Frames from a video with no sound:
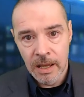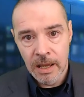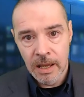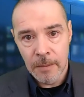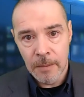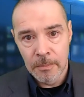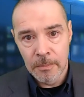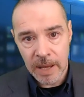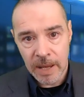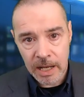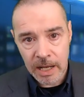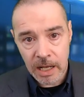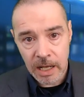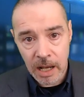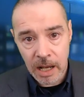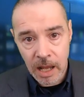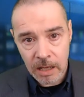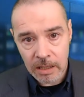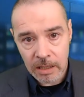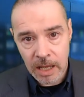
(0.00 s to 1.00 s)
Bad
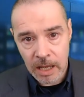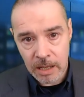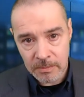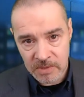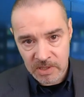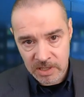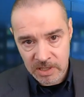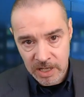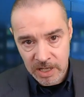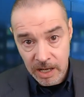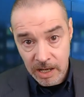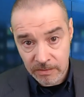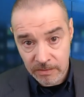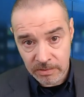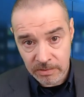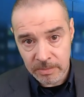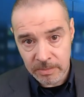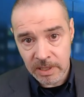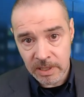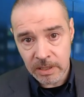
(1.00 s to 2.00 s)
luck happens to
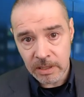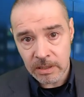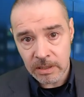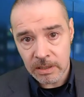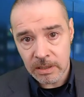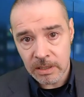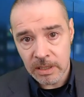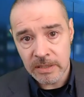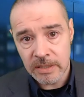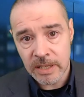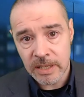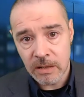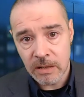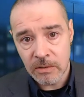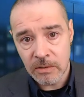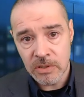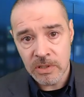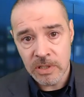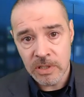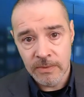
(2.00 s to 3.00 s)
everybody. It's how
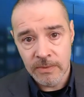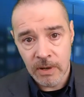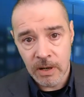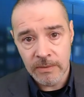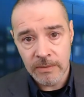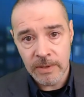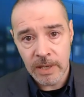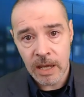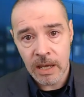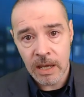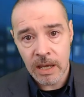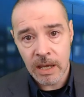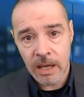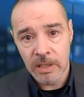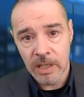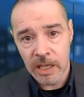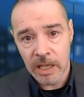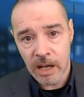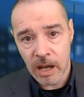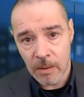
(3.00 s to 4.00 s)
you survive it, how you
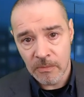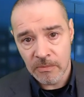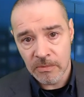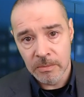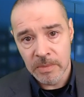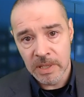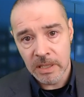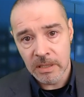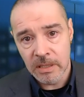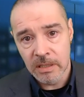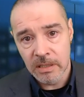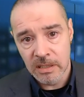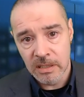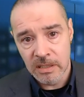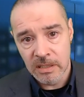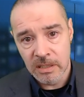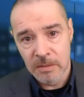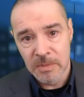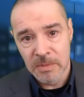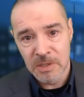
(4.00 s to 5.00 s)
get up from it, that
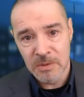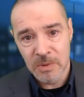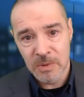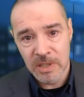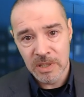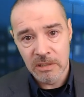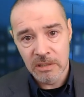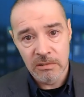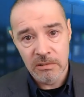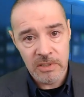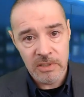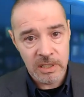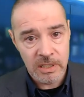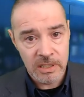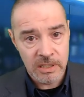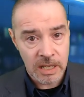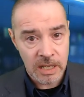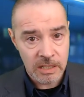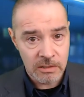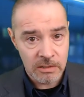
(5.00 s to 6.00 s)
determines whether you're a
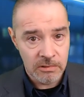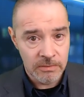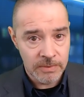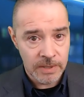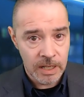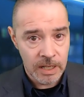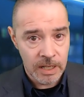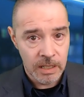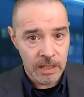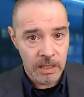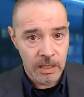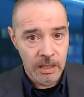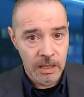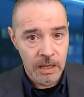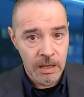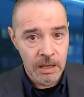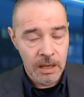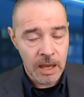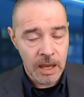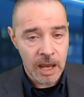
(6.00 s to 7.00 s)
success or a failure.
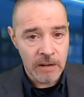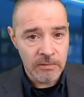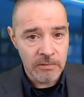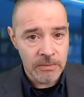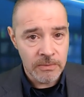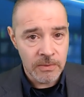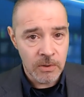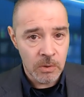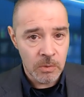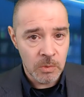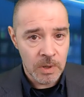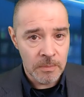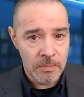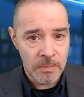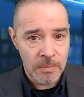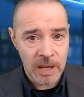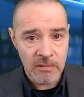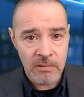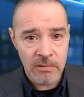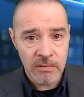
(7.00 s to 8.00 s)
Henry Ford went
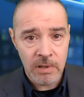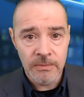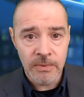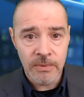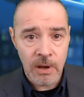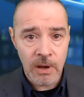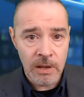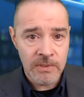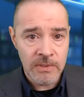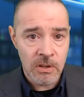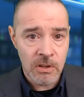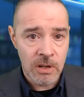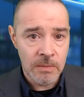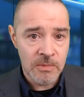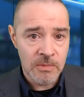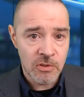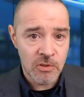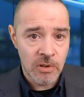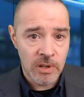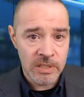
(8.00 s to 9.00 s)
bankrupt 5 times
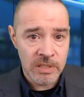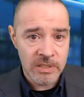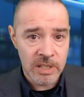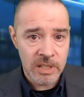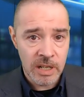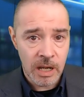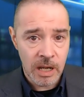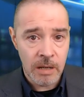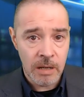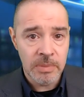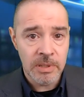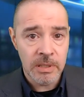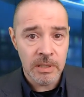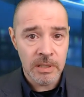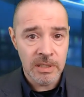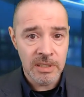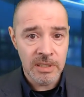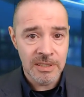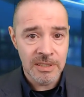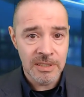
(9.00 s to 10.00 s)
trying to set up
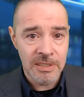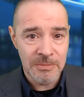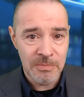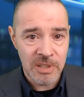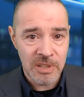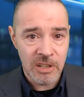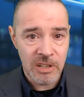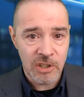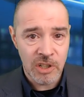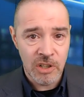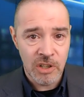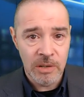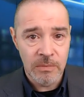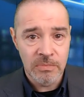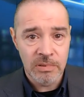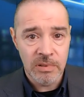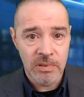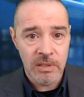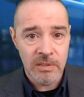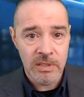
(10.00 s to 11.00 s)
his production line
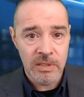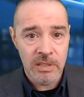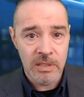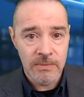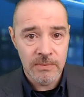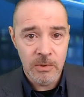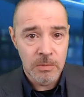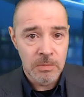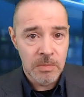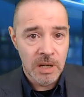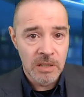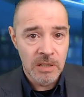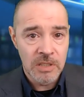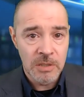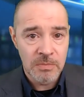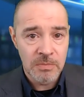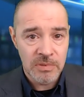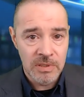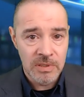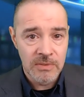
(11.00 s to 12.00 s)
process. Ford Motors
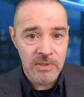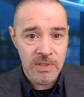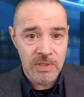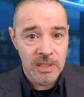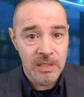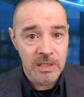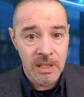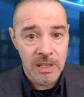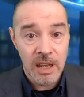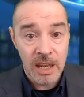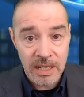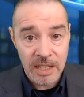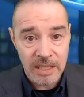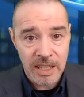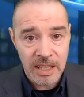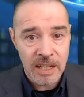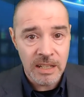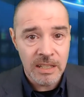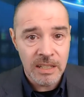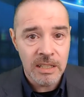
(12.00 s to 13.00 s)
proves that in the
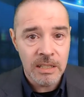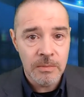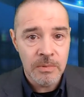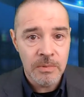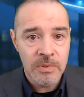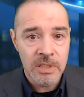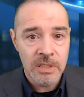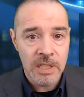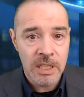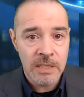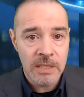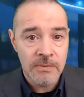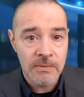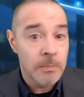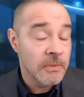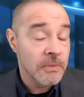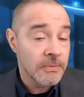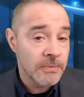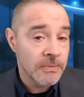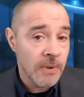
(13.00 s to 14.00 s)
end he was successful,
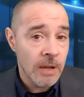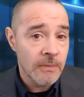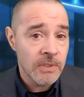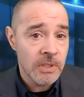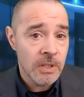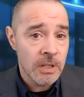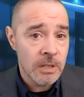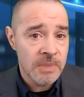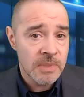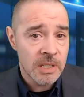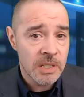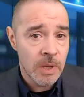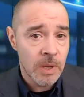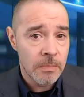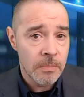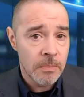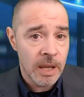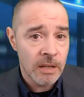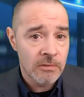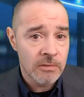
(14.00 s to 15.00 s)
but 5 times he went
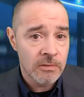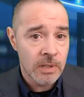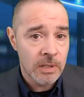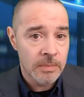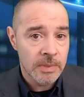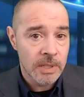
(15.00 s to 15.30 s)
bankrupt.